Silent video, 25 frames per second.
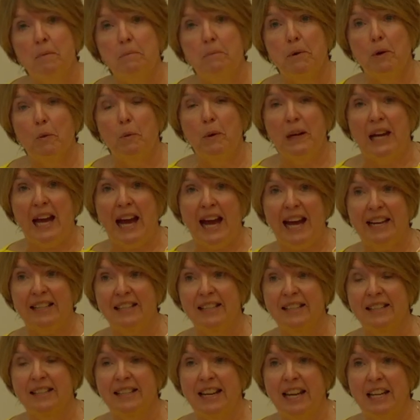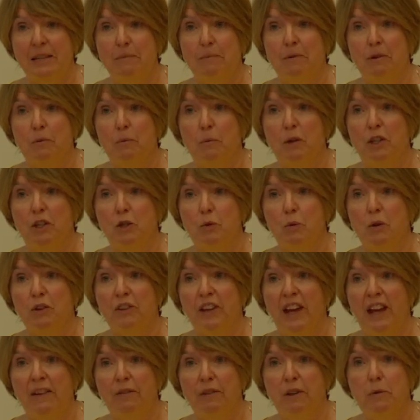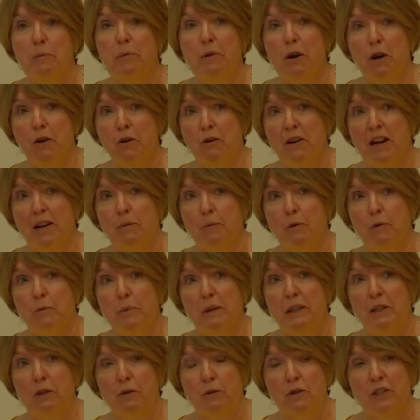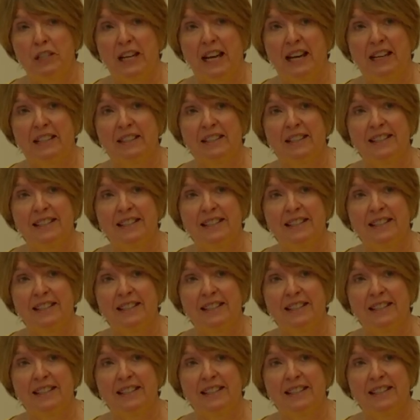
but we had a statement which was every programme would be looked at